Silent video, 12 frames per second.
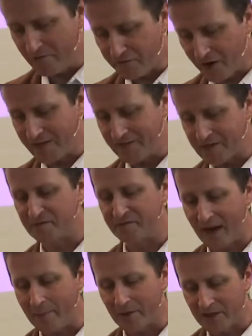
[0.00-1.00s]
find this
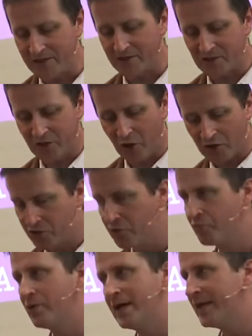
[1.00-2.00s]
family
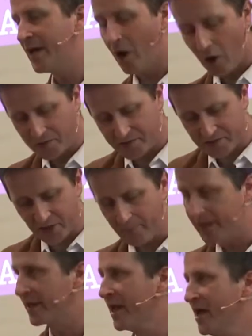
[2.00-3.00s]
destruction really hard to
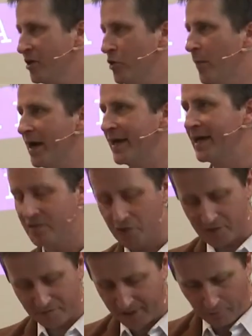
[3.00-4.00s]
stomach. You might get to
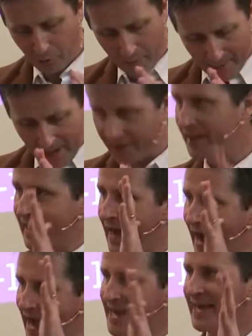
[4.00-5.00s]
yourself thinking, well, maybe I can
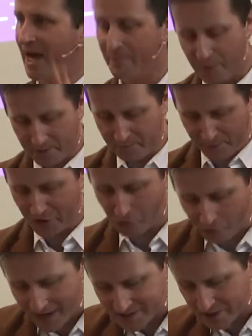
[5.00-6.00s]
get Achan, but
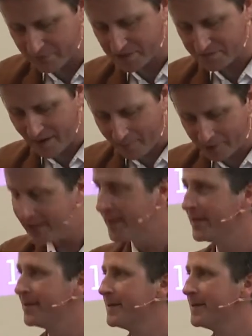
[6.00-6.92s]
the rest of his family?